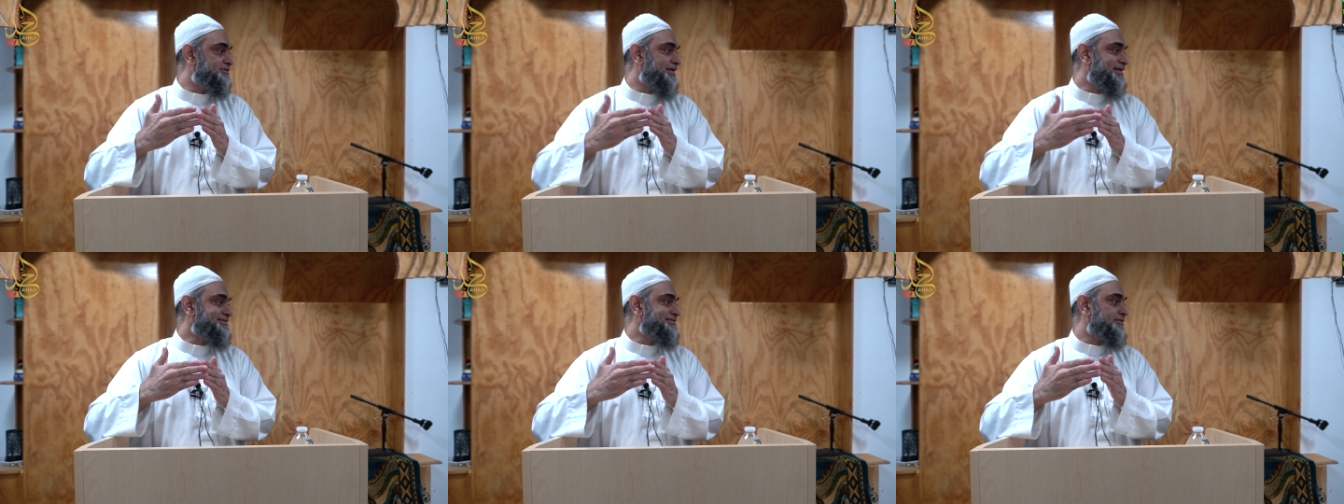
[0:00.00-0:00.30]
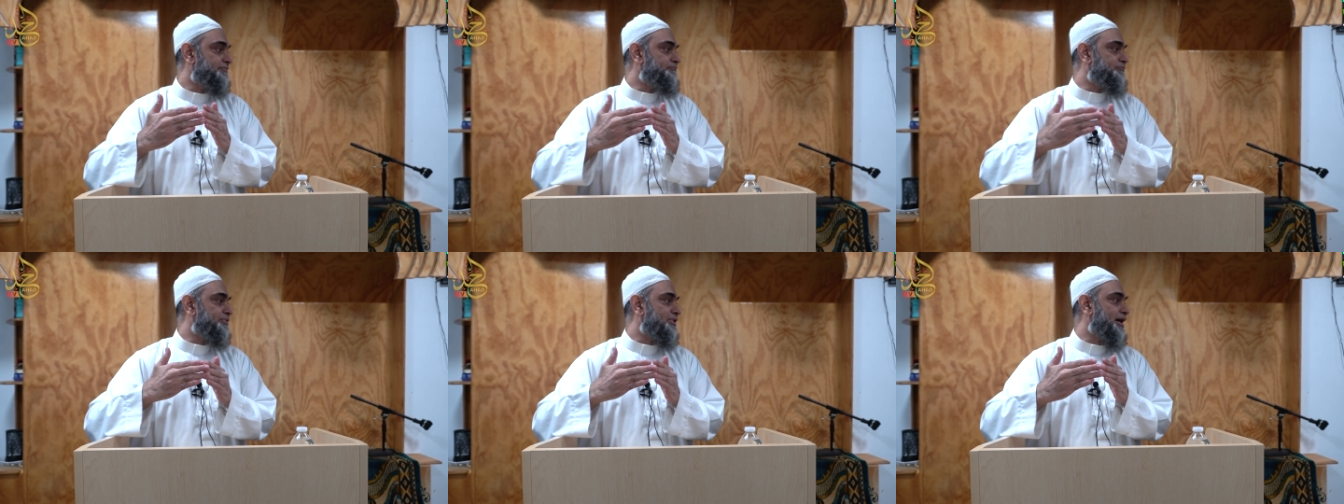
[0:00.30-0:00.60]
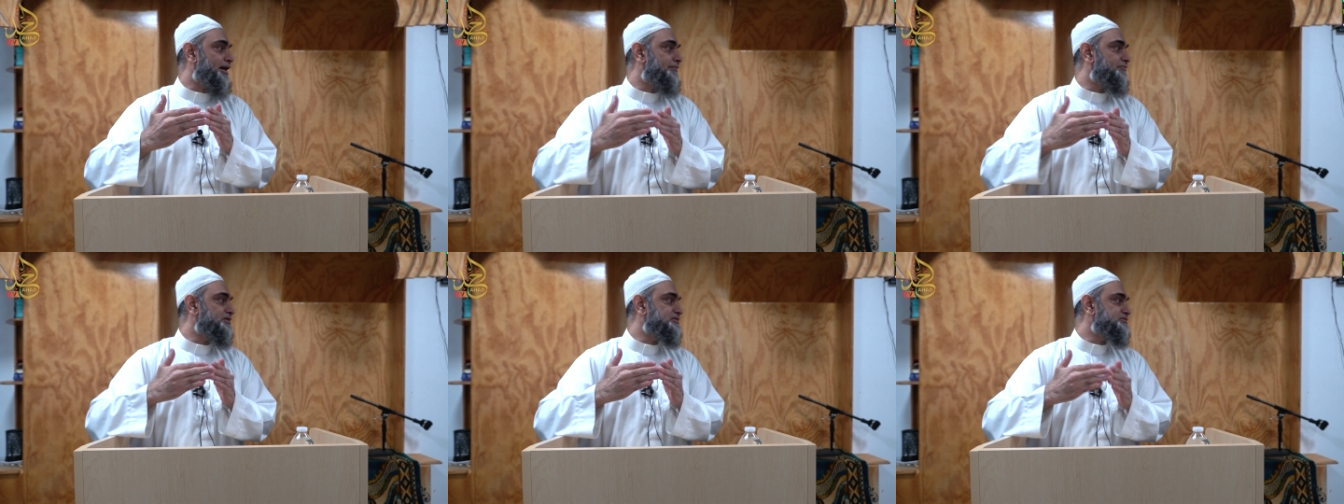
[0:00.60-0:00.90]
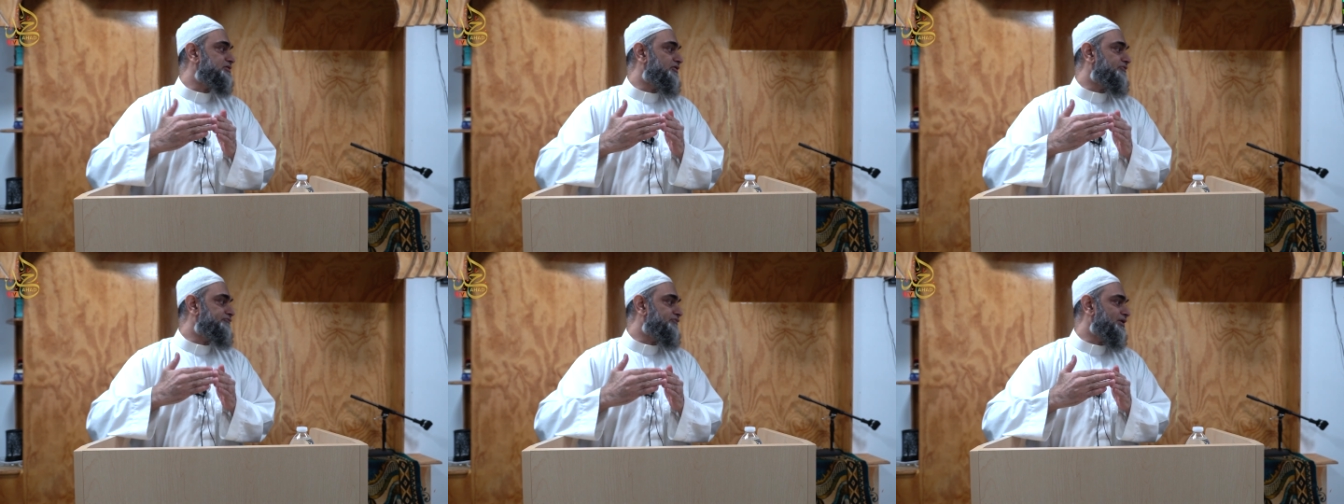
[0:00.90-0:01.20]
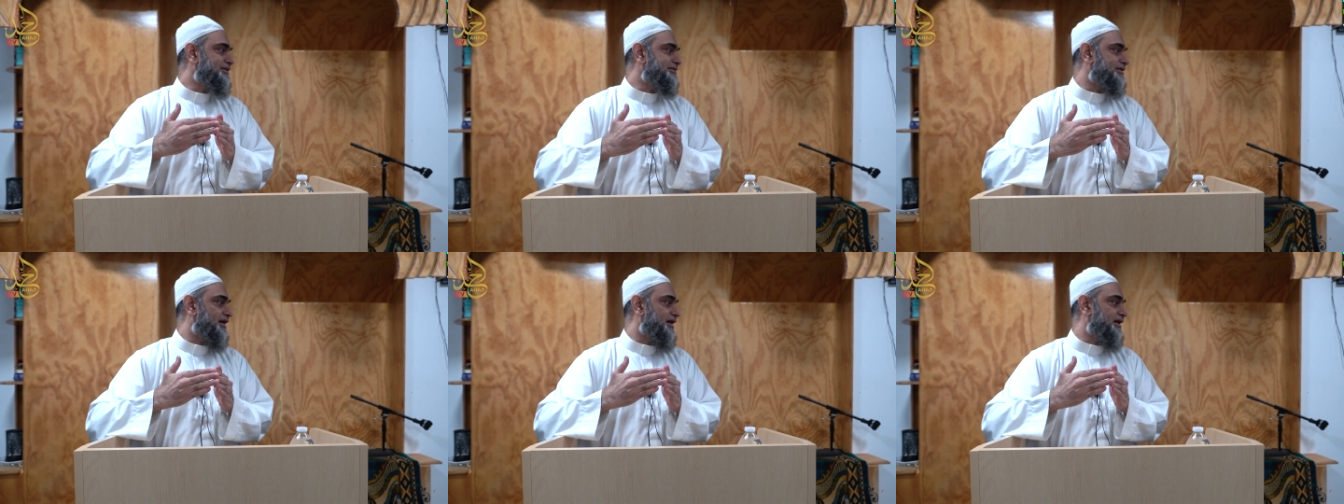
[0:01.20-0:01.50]
That's a promise of
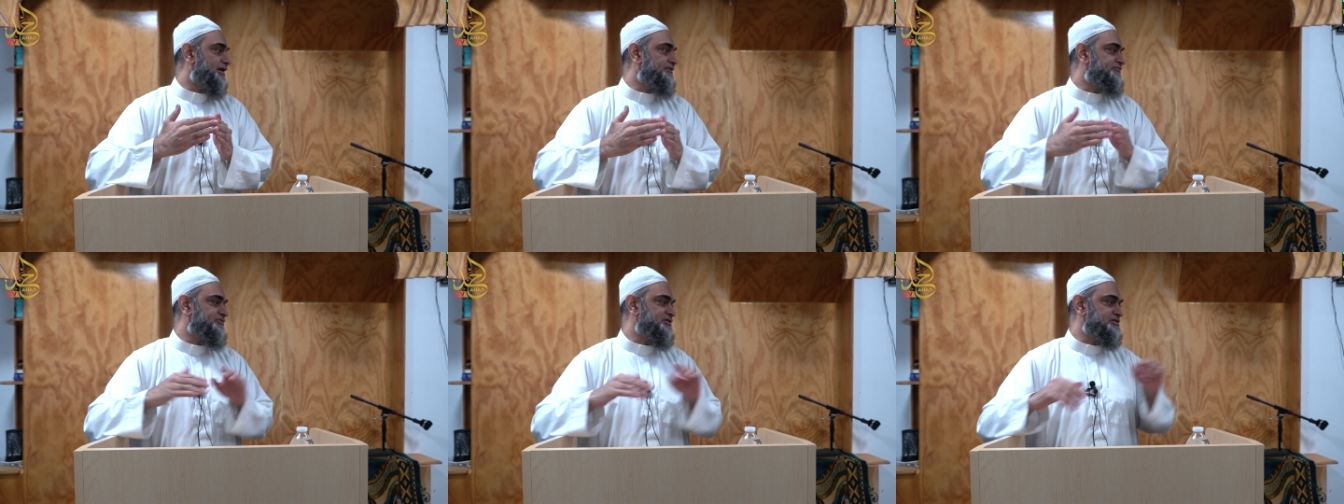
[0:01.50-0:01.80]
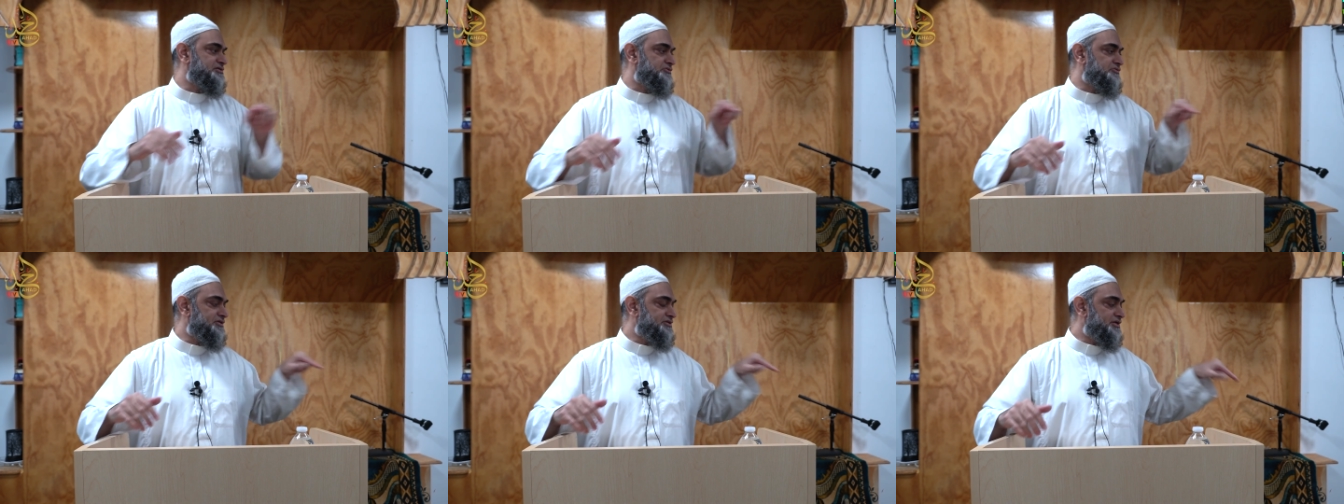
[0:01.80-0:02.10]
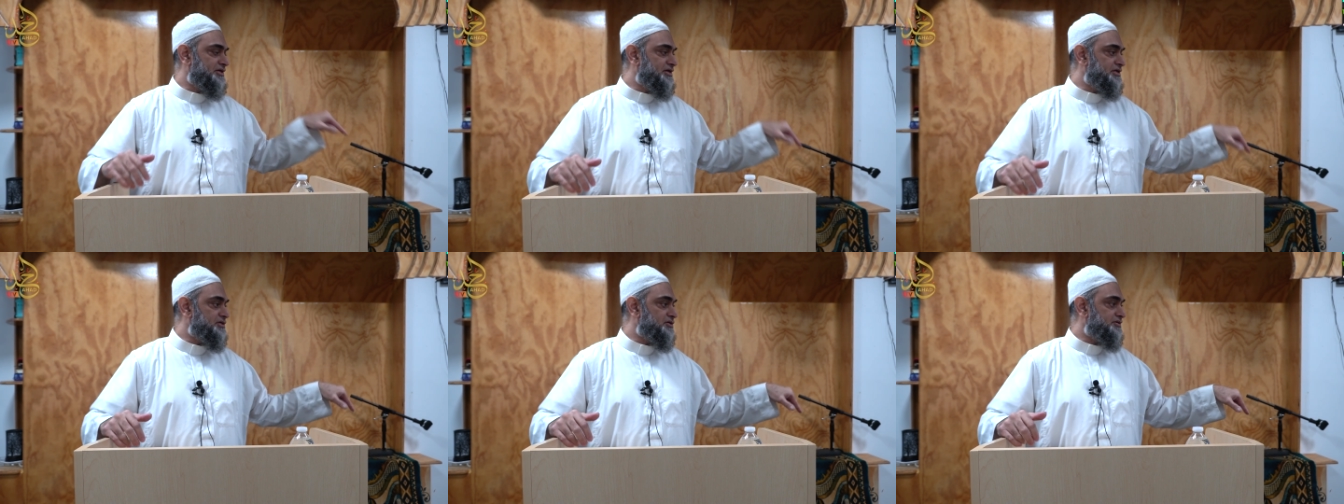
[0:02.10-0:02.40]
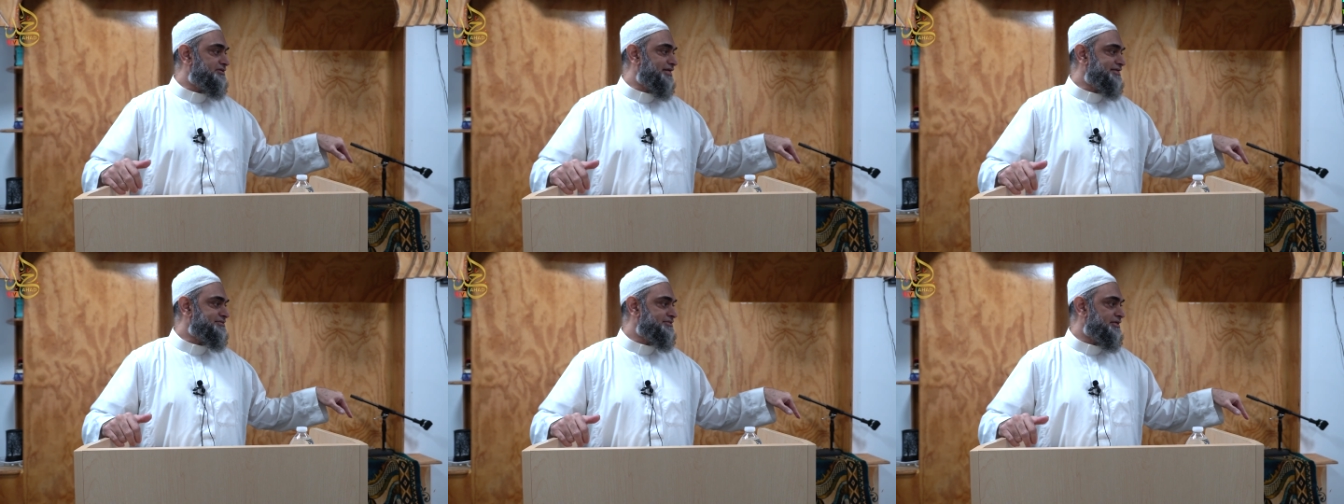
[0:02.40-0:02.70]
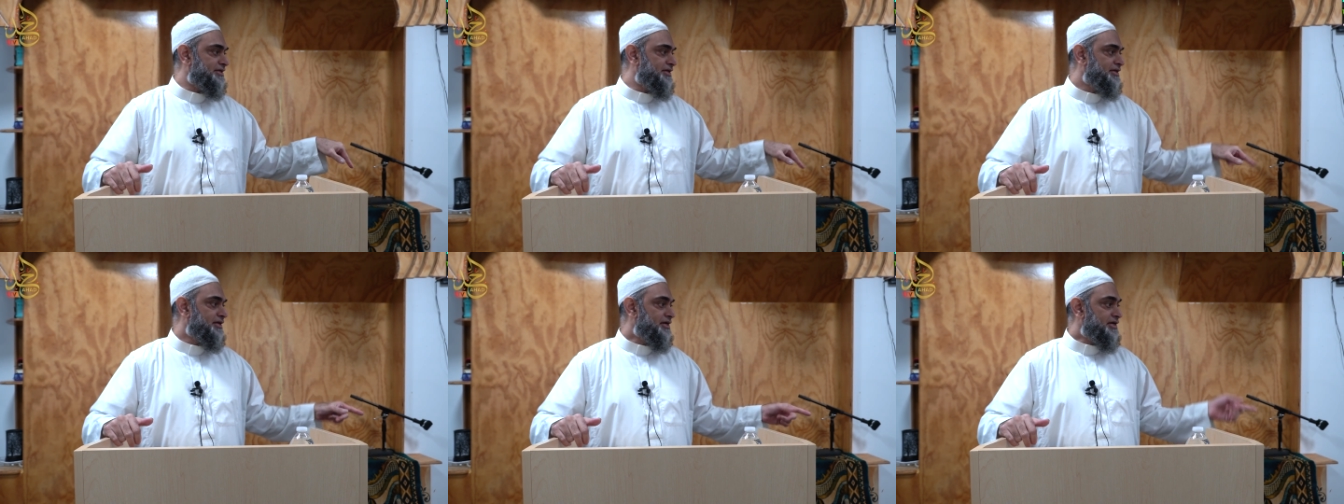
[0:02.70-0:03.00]
Allah. If it is written in your
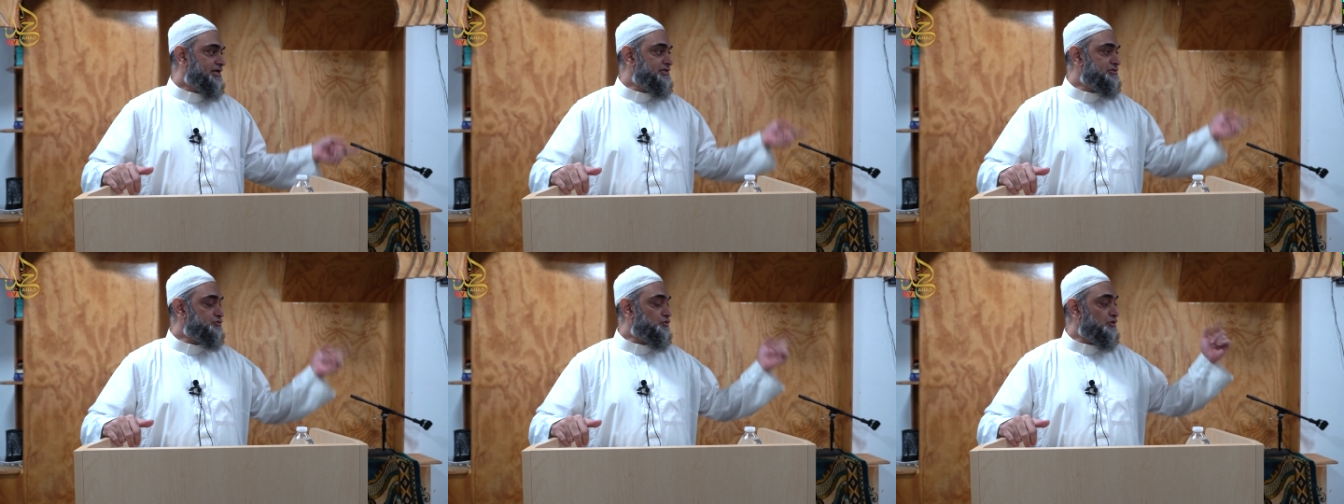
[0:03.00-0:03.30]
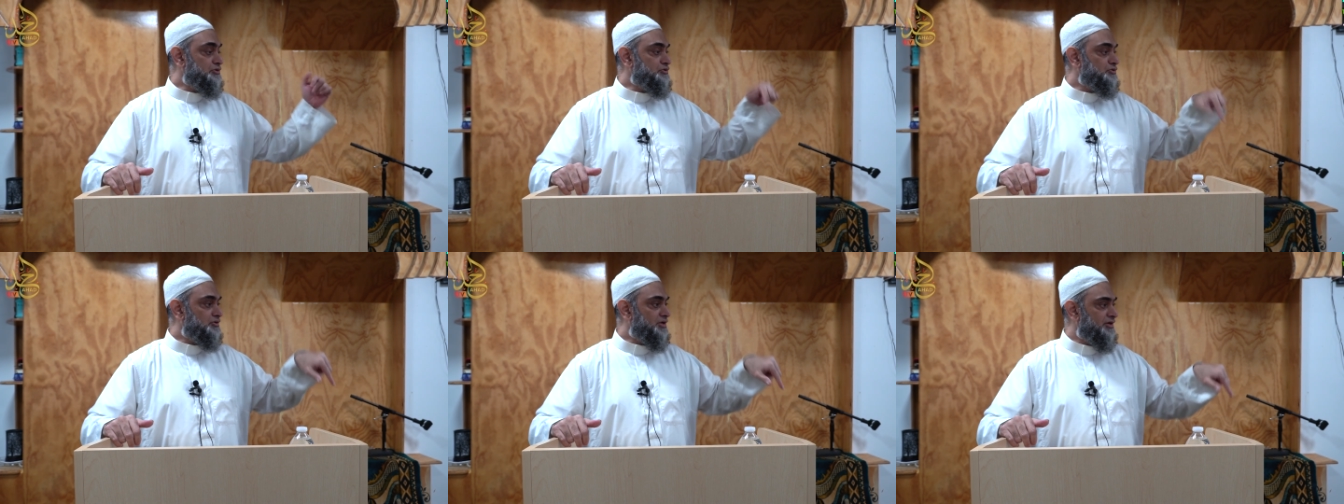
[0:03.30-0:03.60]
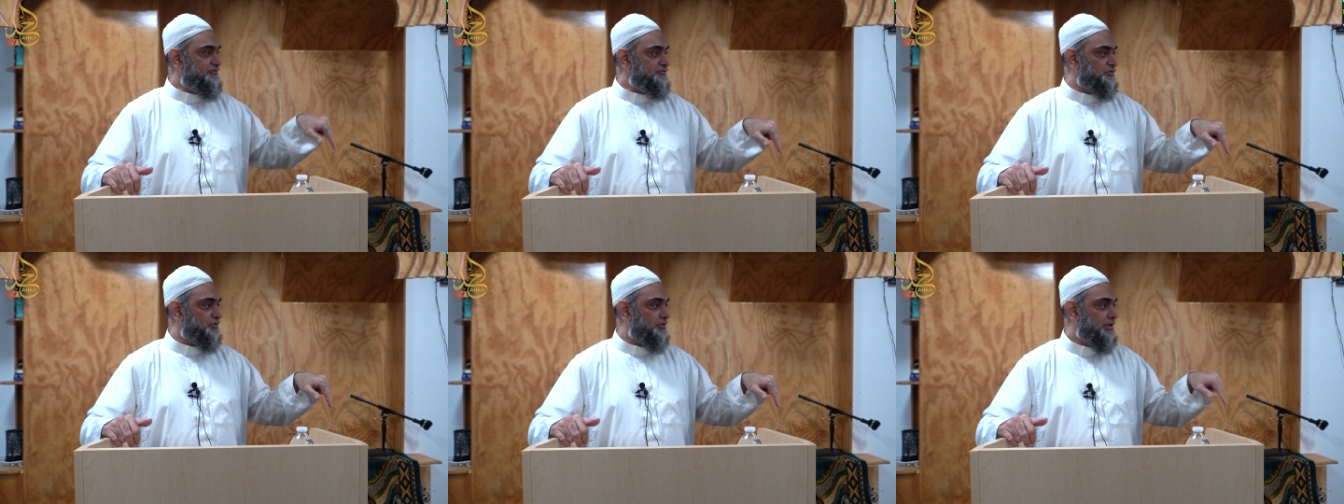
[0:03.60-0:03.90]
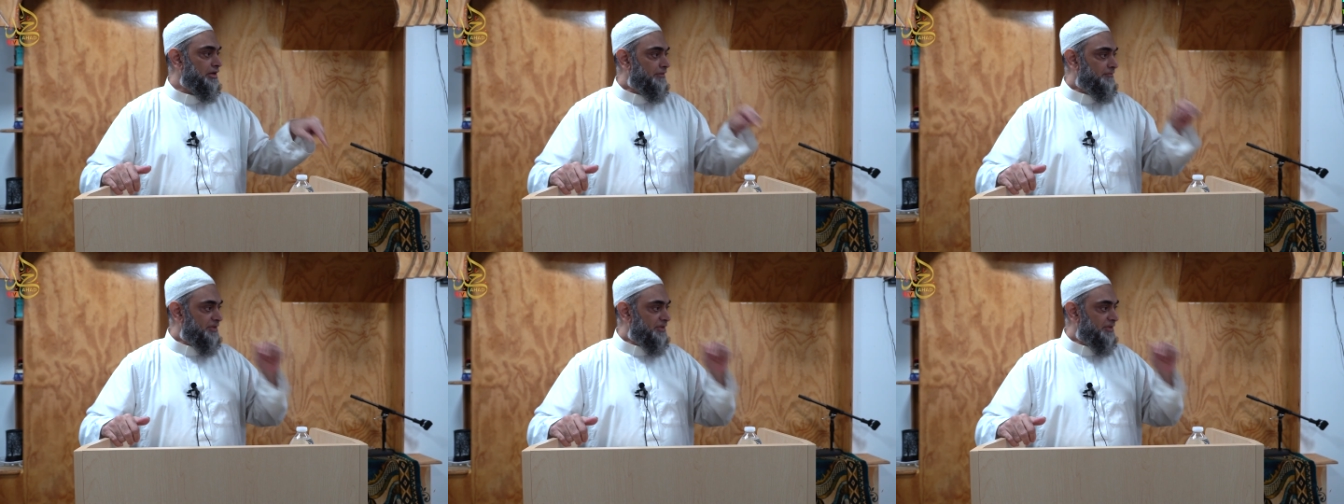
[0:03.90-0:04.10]
destiny, He's going to give you.